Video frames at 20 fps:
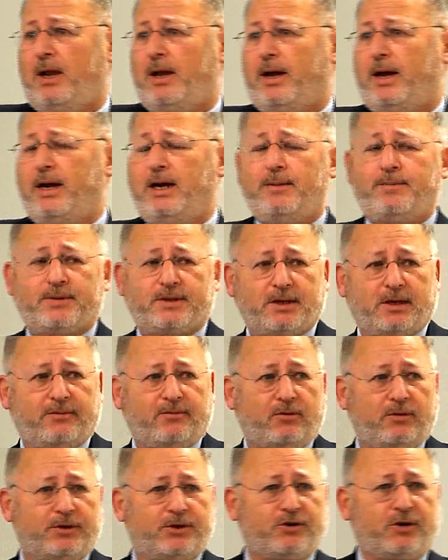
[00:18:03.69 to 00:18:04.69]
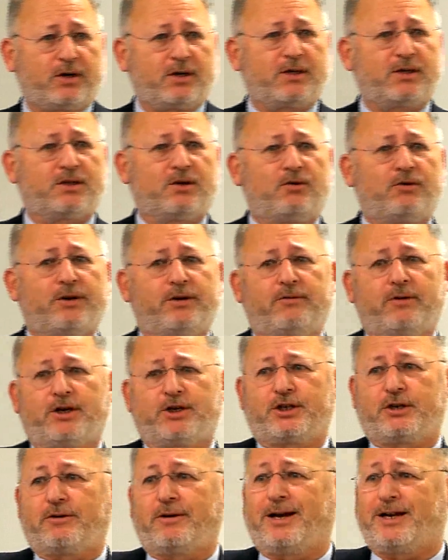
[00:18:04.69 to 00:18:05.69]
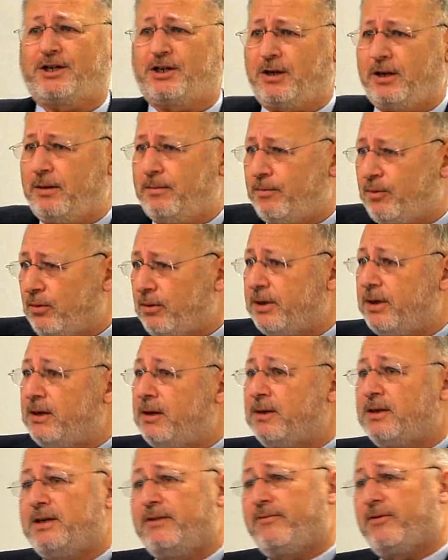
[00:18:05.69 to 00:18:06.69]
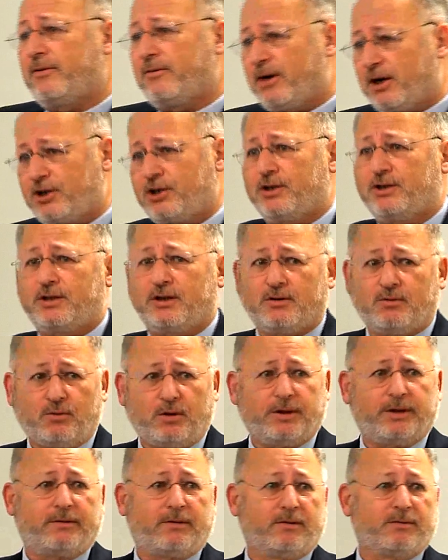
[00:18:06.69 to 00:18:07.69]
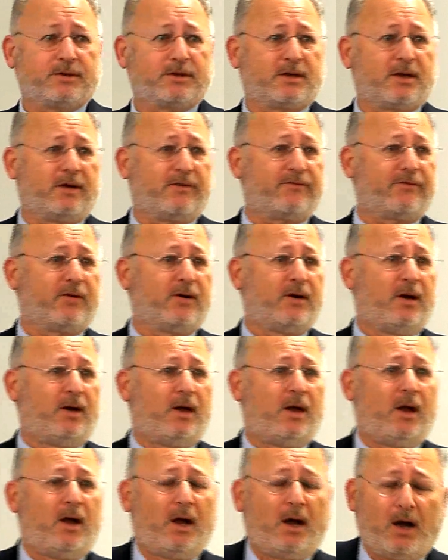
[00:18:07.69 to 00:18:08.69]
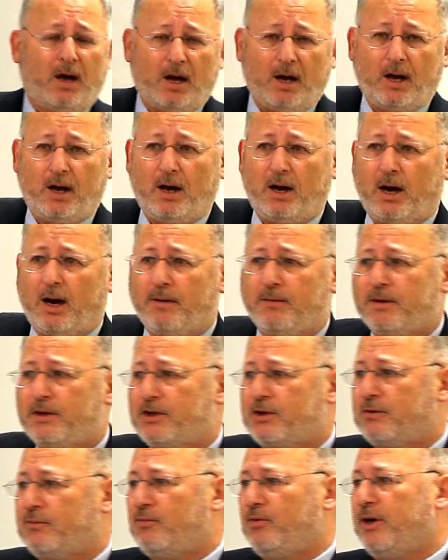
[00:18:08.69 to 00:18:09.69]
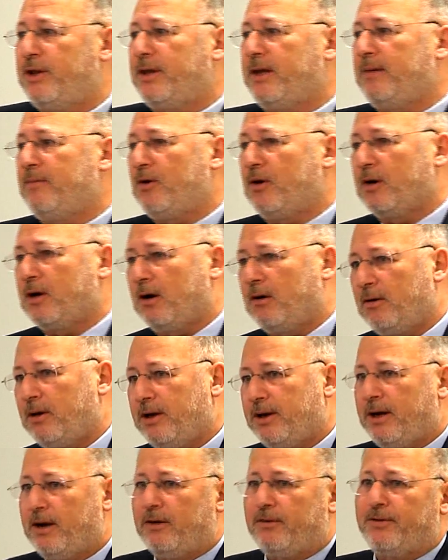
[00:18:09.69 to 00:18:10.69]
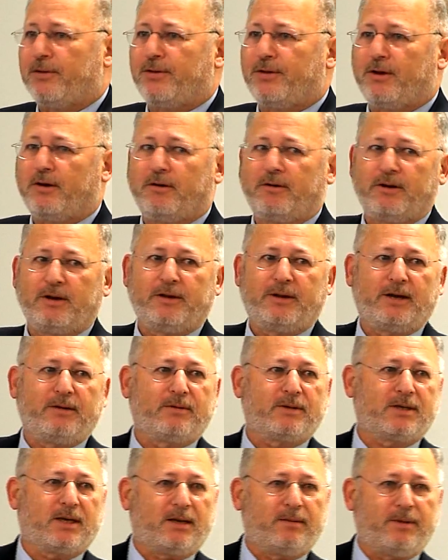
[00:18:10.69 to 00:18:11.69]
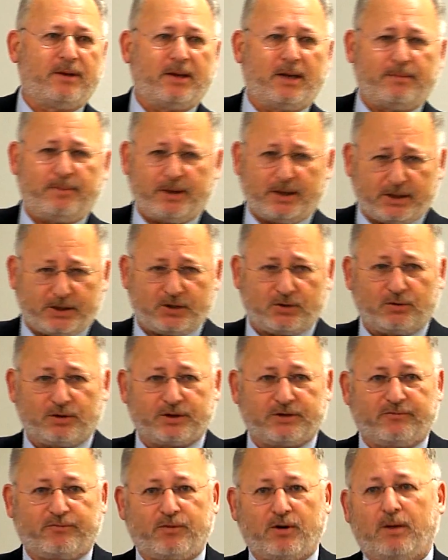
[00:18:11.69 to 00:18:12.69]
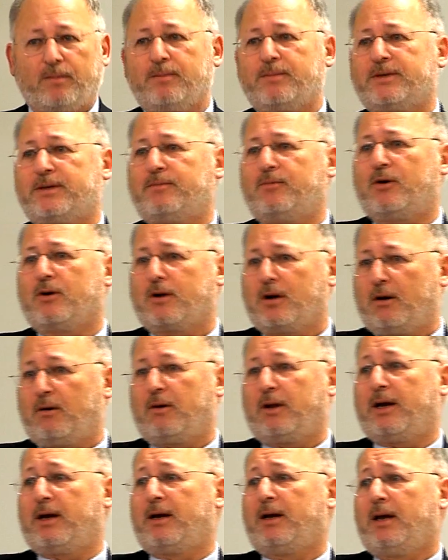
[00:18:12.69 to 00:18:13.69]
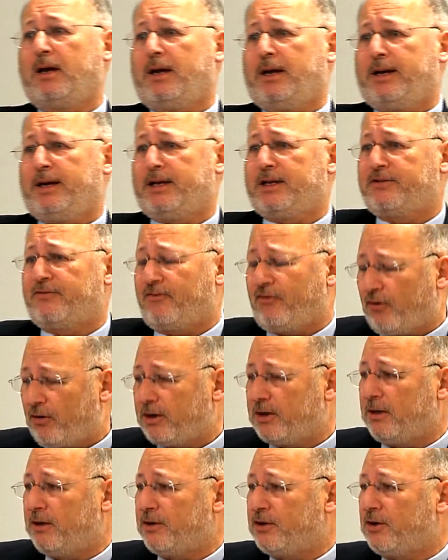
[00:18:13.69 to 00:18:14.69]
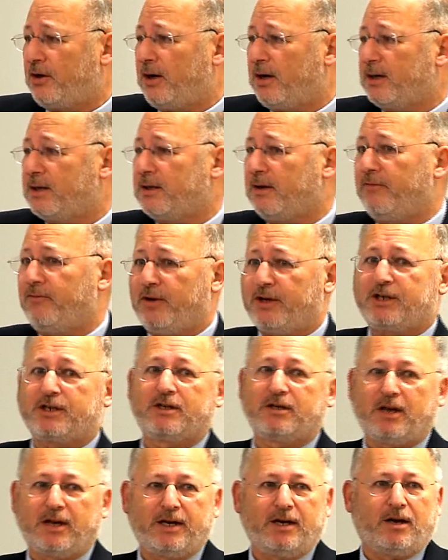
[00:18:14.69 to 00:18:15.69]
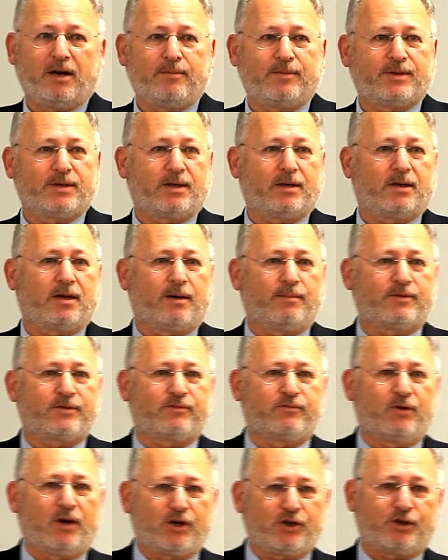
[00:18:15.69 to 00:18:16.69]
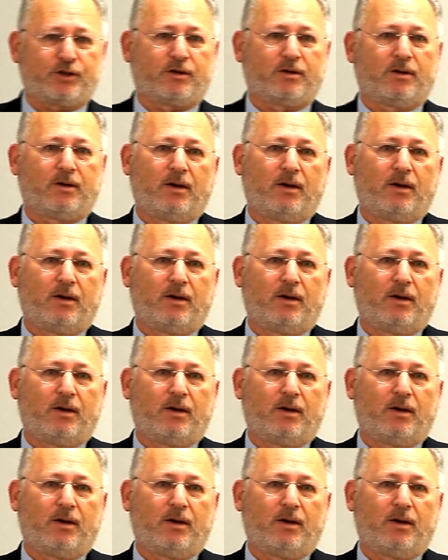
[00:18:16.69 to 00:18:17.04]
80% of all the drugs sold in Russia are actually imported because even the Russians don't want their own stuff. Uh, I was with the Mongolian Health Authority, and they were telling me their biggest source of problems in Mongolia is fraudulent drugs, of which 99% comes from Russia.